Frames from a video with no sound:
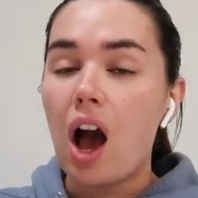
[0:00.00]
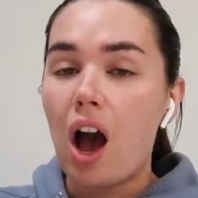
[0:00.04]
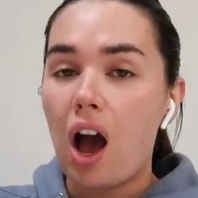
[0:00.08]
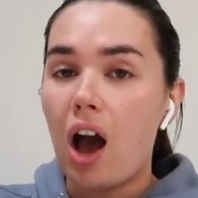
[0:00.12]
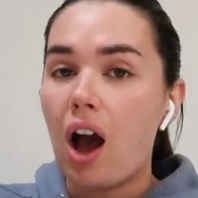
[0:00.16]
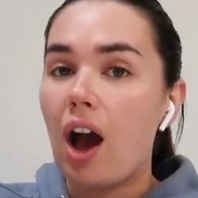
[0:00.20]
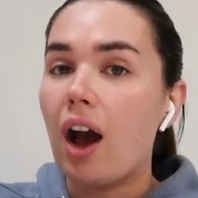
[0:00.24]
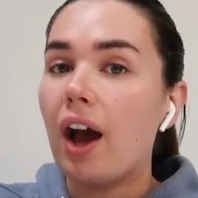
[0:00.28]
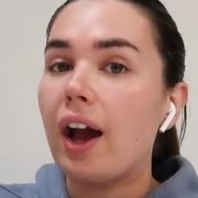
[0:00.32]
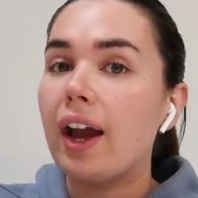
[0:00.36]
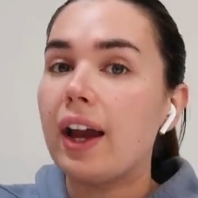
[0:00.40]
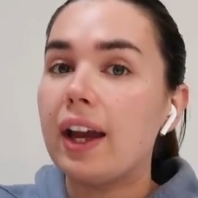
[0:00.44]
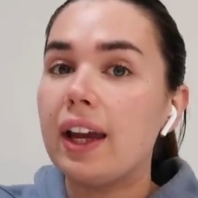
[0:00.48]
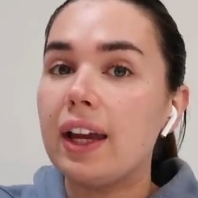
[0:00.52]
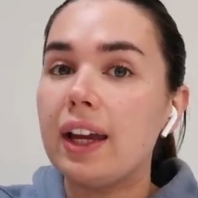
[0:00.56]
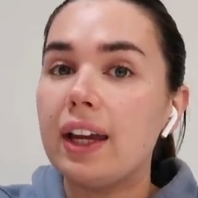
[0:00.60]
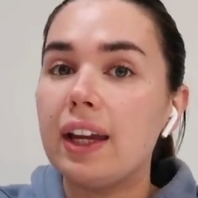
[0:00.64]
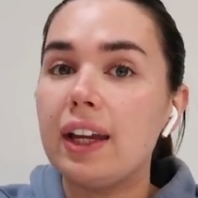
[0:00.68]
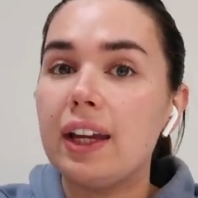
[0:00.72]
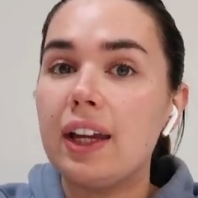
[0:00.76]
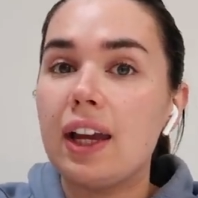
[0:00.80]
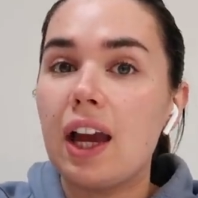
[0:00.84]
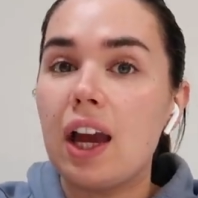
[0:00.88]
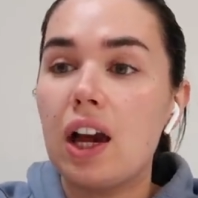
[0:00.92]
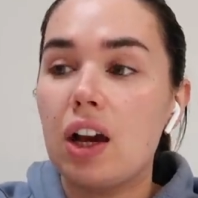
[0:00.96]

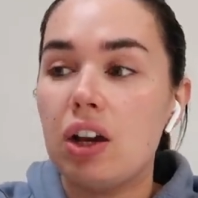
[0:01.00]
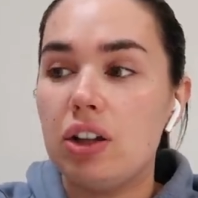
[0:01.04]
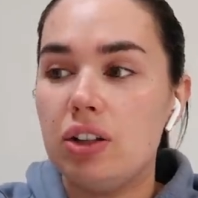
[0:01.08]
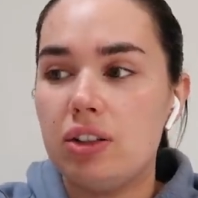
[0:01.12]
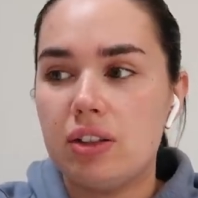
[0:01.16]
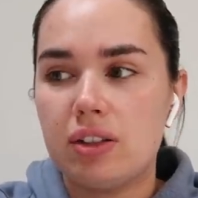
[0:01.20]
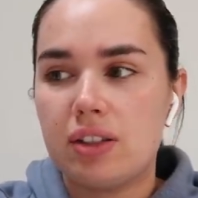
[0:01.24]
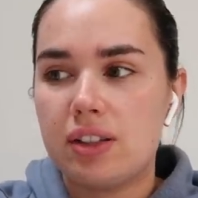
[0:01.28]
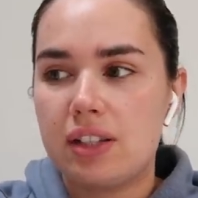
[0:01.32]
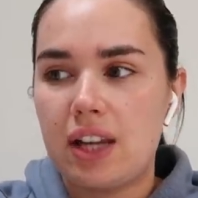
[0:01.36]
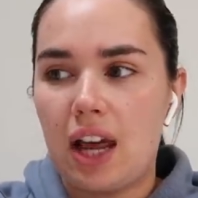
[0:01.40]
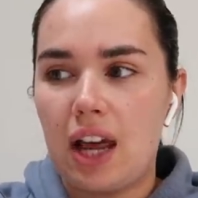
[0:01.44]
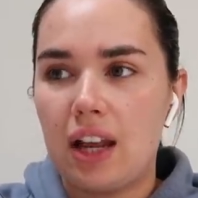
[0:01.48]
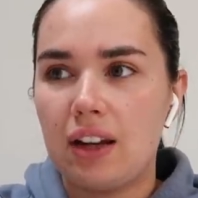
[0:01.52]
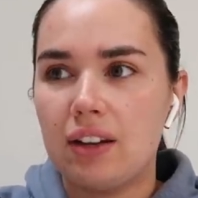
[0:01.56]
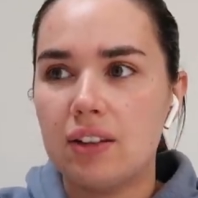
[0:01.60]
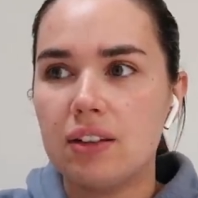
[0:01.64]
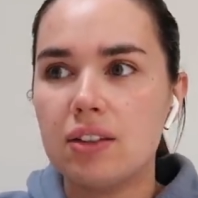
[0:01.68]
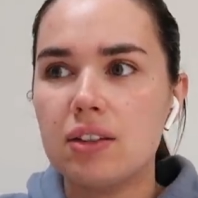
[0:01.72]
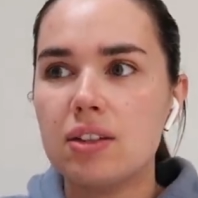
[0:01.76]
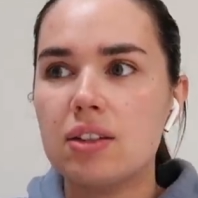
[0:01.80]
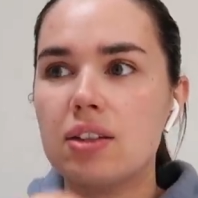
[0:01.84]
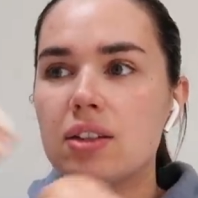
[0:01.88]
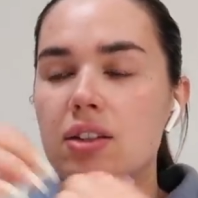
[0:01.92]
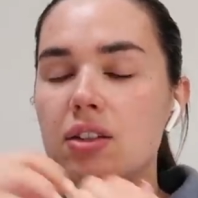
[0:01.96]
I
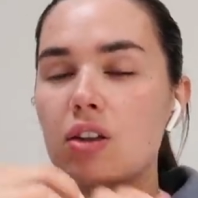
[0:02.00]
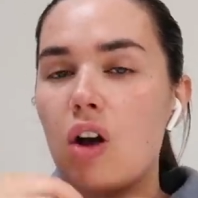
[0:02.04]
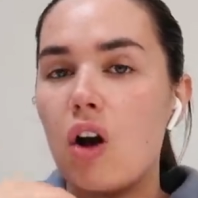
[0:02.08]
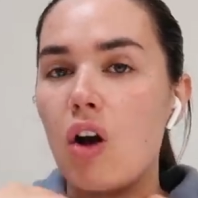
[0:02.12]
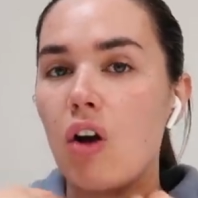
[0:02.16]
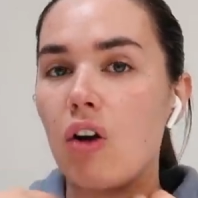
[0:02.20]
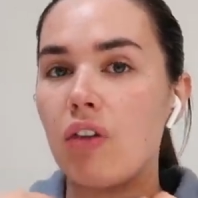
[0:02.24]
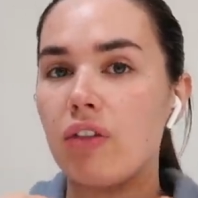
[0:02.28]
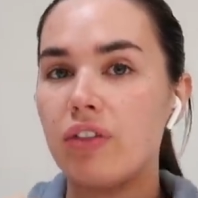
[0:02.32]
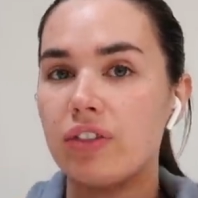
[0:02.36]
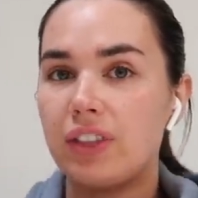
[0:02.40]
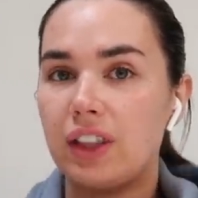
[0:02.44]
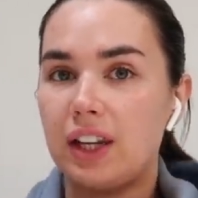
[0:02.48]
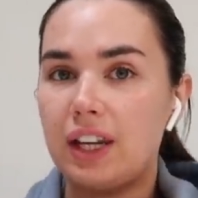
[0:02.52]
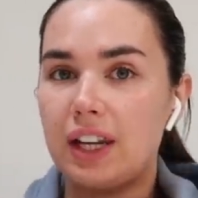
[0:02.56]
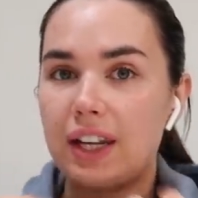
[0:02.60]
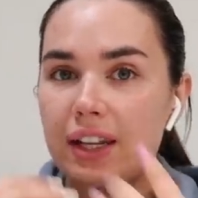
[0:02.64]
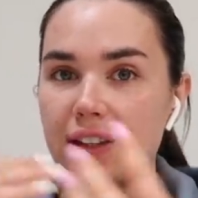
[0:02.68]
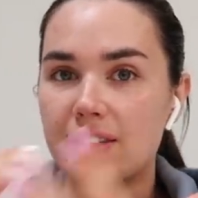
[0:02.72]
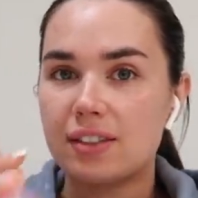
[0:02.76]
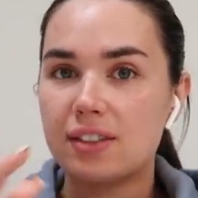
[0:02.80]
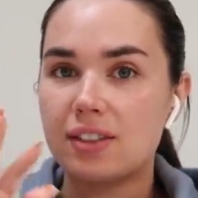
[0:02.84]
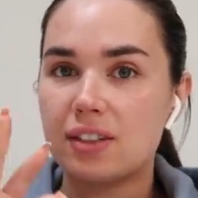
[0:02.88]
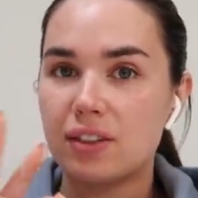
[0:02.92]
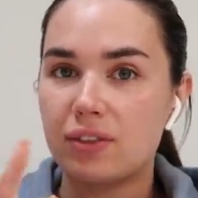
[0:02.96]
understand of the
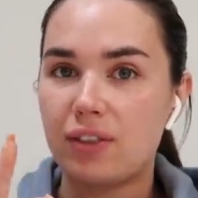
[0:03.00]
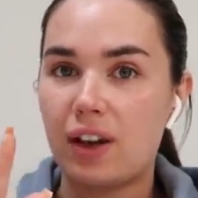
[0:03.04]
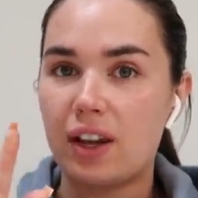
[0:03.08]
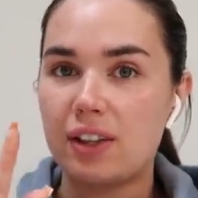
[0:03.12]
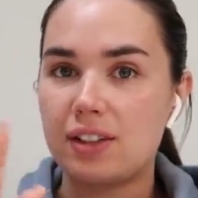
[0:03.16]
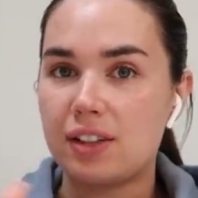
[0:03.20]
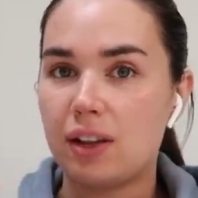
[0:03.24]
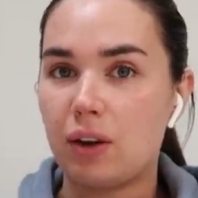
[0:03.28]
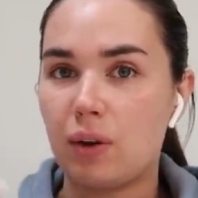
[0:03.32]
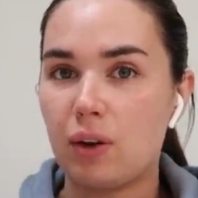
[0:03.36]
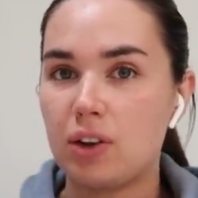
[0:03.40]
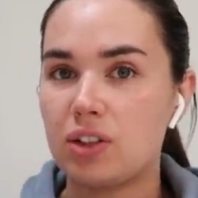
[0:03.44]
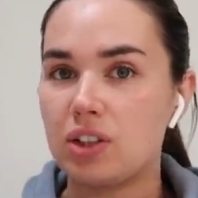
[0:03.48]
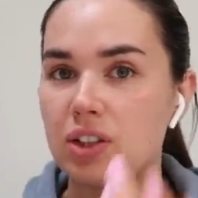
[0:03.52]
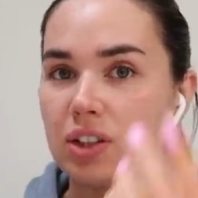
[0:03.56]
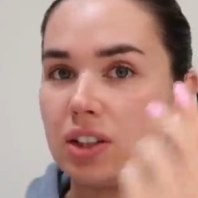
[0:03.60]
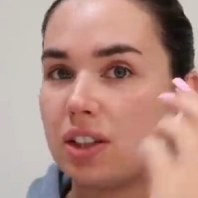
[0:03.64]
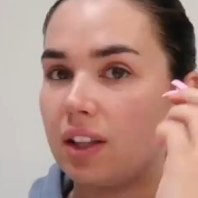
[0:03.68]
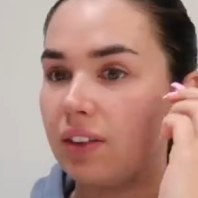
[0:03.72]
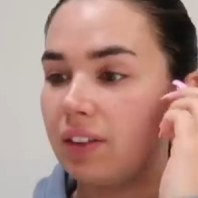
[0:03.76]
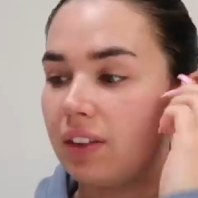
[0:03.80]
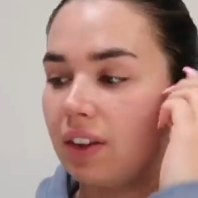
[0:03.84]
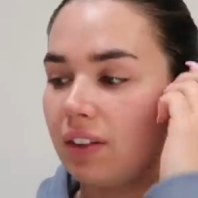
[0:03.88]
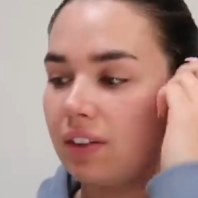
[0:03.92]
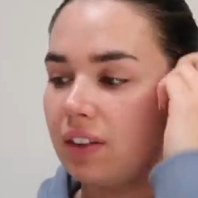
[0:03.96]
list of essay questions
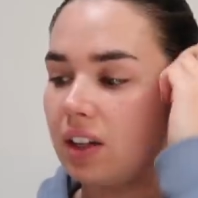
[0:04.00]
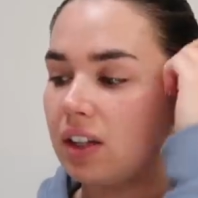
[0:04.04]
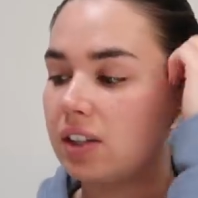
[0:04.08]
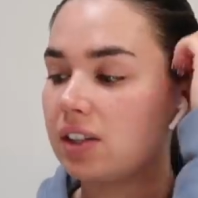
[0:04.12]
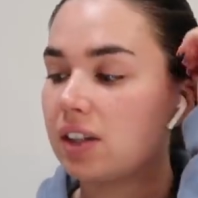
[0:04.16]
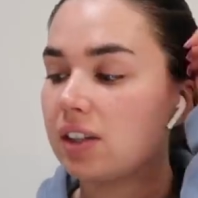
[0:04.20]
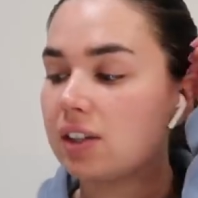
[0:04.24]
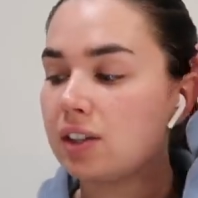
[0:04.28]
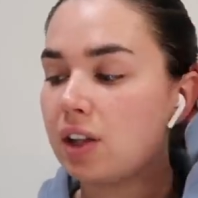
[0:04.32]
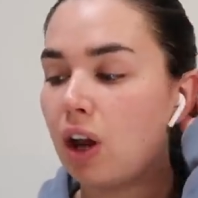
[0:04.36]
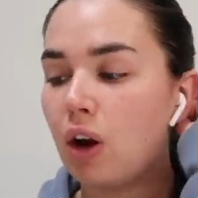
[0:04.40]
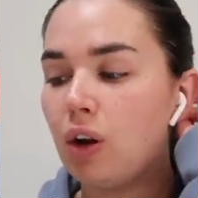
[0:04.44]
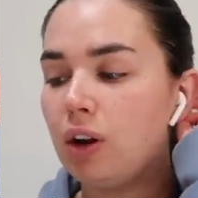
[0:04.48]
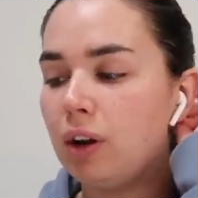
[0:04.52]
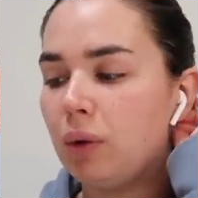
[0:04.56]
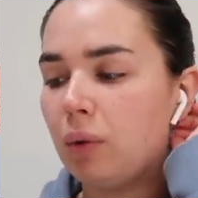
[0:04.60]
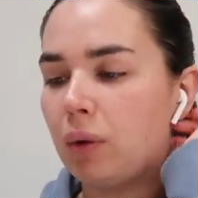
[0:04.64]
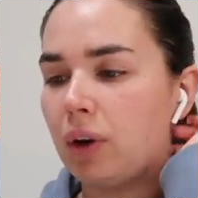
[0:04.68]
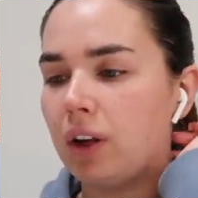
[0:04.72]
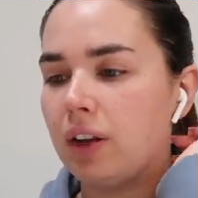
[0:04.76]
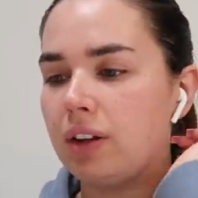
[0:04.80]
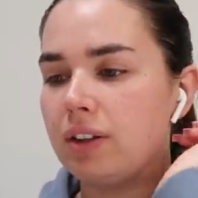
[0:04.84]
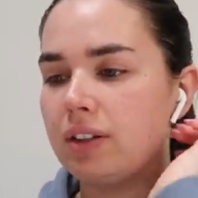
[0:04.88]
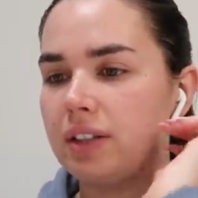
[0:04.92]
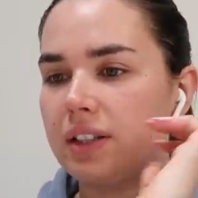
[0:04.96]
they've given us. That's the only
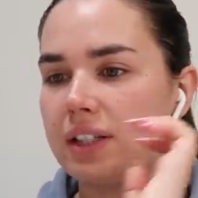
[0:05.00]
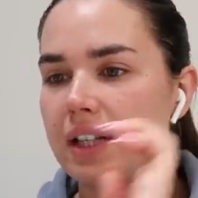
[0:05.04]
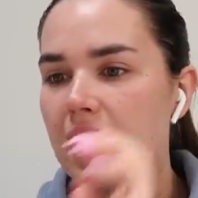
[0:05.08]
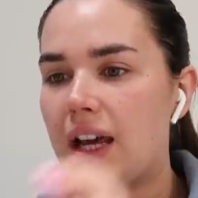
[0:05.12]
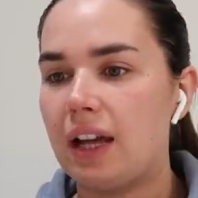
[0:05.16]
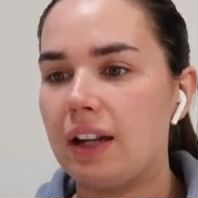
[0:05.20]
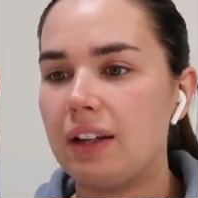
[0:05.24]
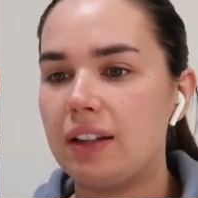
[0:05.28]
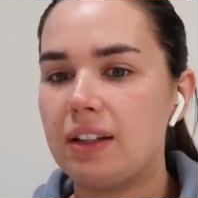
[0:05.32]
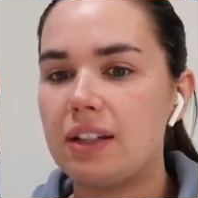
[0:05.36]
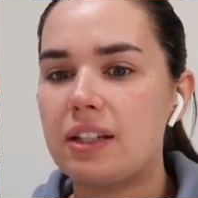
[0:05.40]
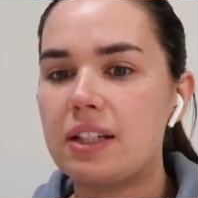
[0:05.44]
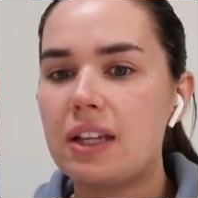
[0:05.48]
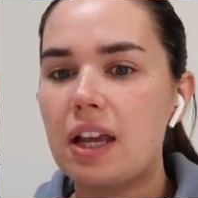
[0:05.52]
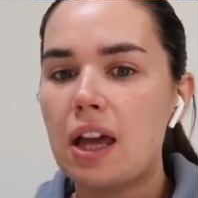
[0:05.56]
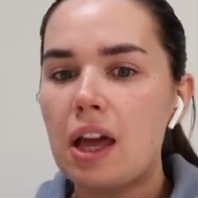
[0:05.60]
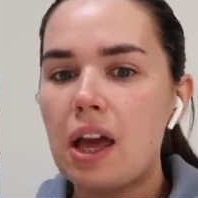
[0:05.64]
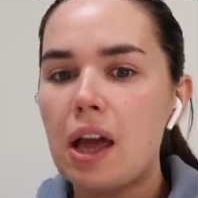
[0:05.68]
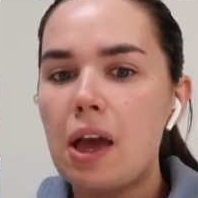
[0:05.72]
one I understand.